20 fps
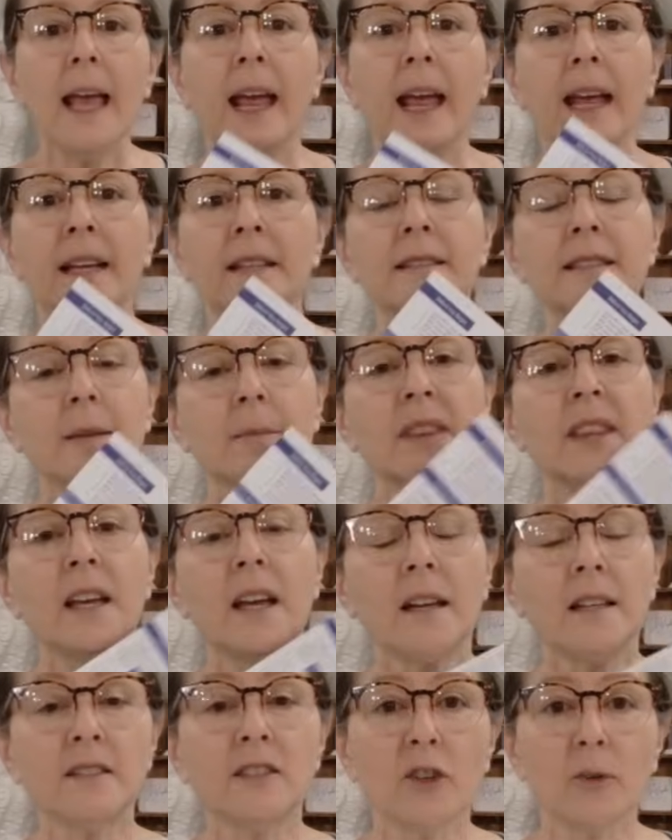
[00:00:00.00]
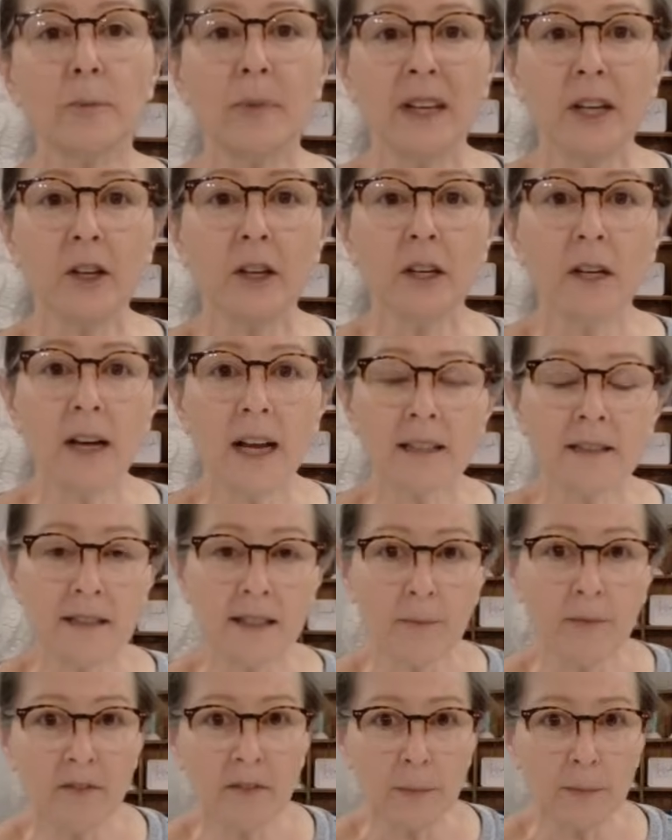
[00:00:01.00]
And some of the cuts are bigger and
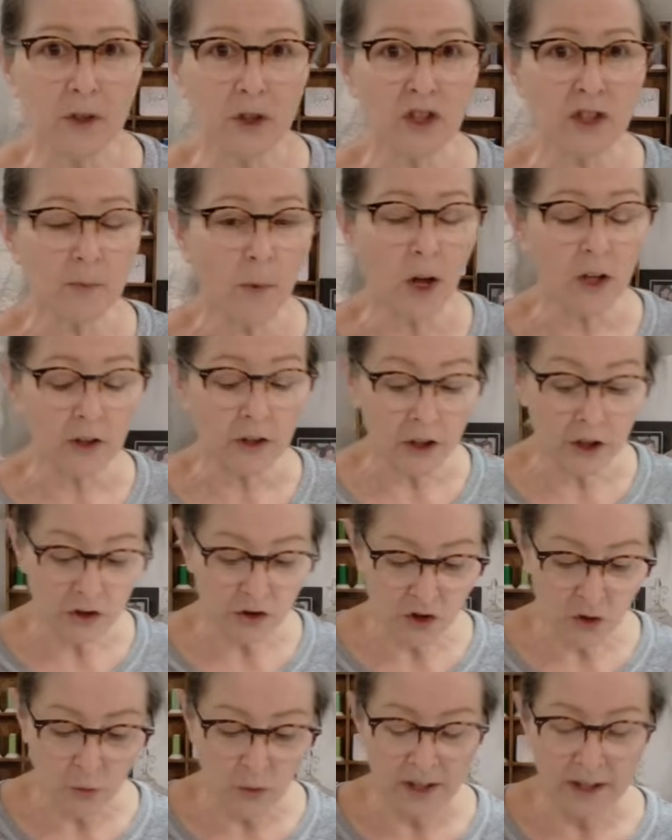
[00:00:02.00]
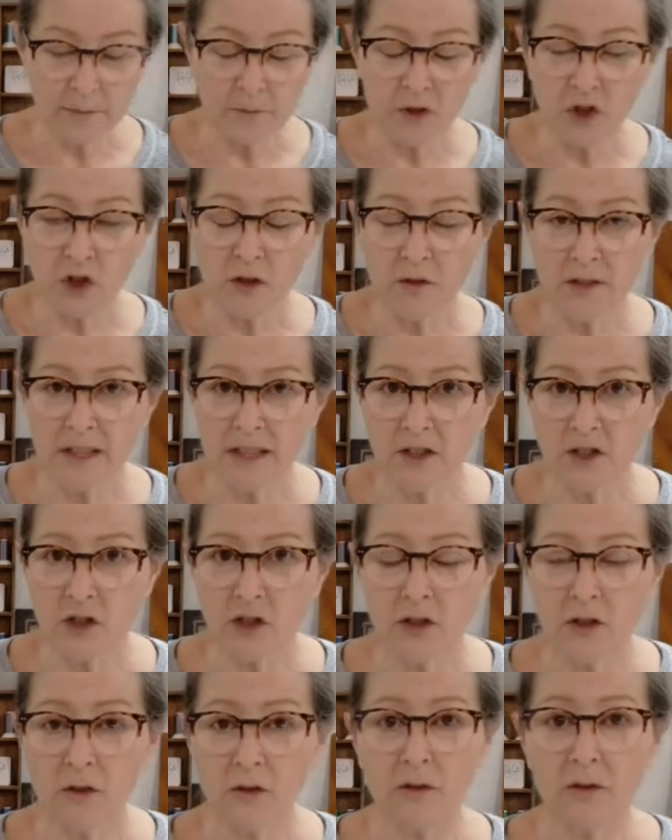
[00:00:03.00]
some of them are smaller. So what I'm choosing to
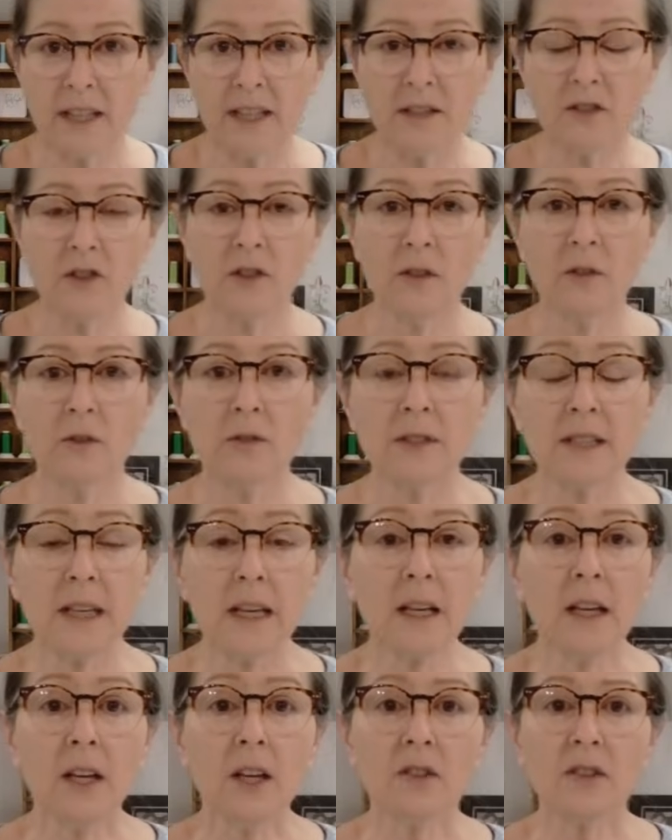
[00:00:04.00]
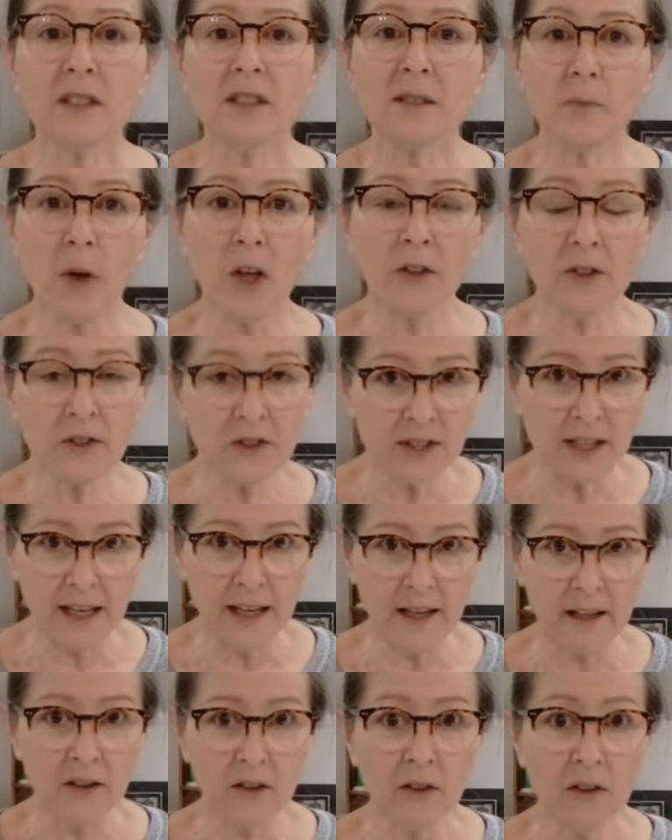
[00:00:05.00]
do is use the smaller
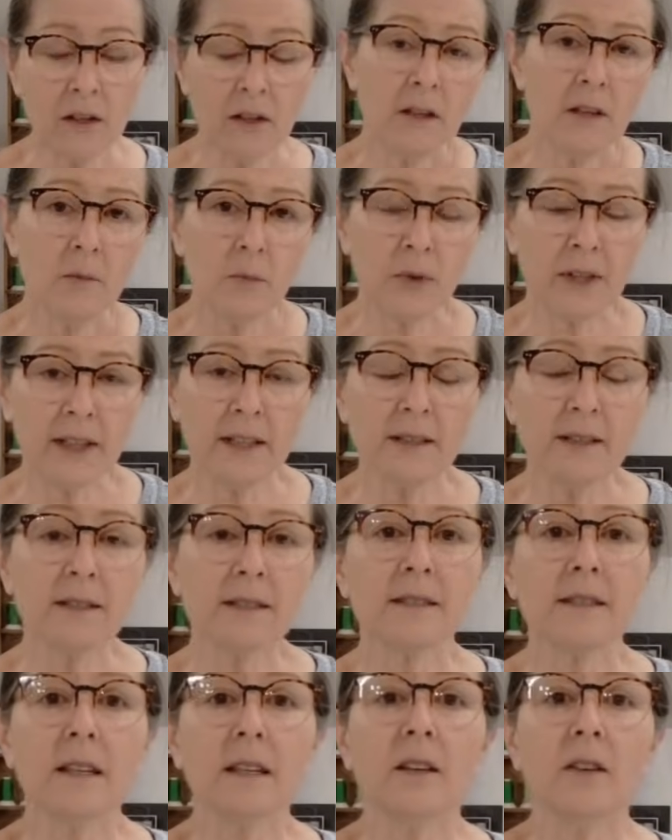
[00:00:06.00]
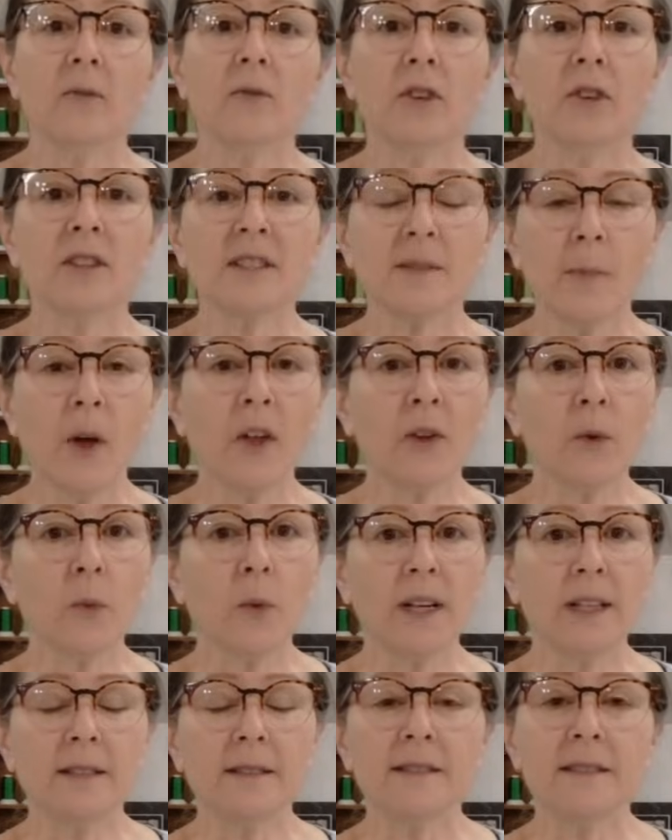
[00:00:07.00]
scale prints for the smaller
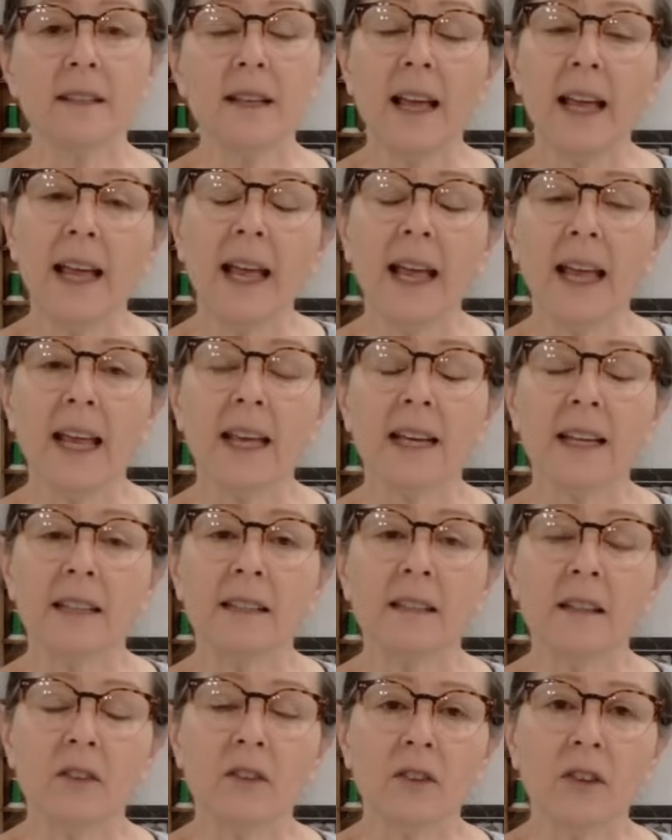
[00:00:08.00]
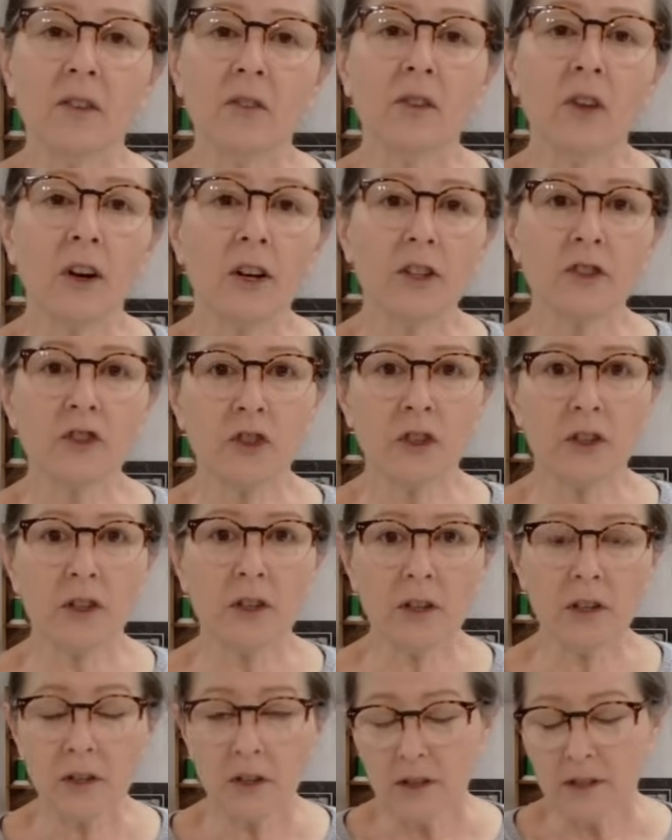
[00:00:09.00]
ones, and the
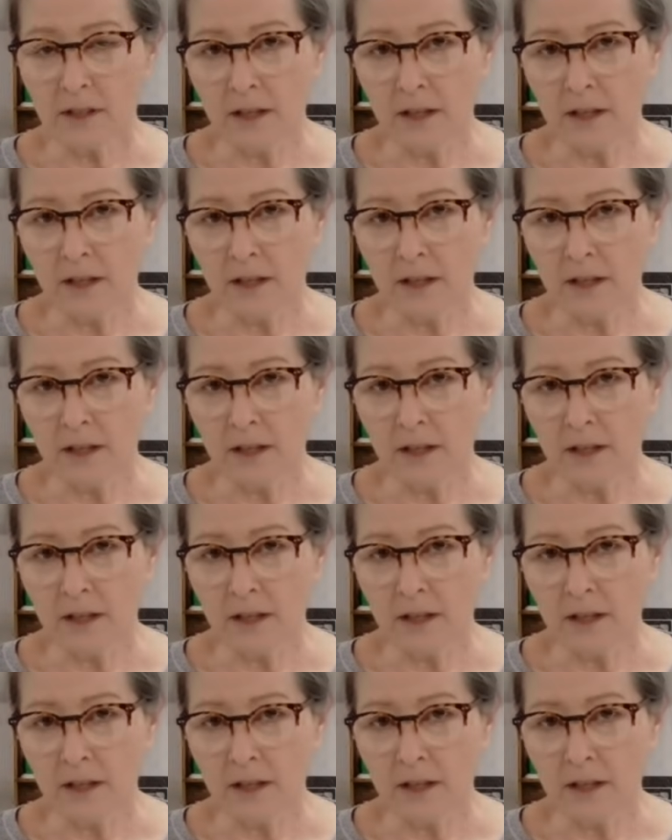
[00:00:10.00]
larger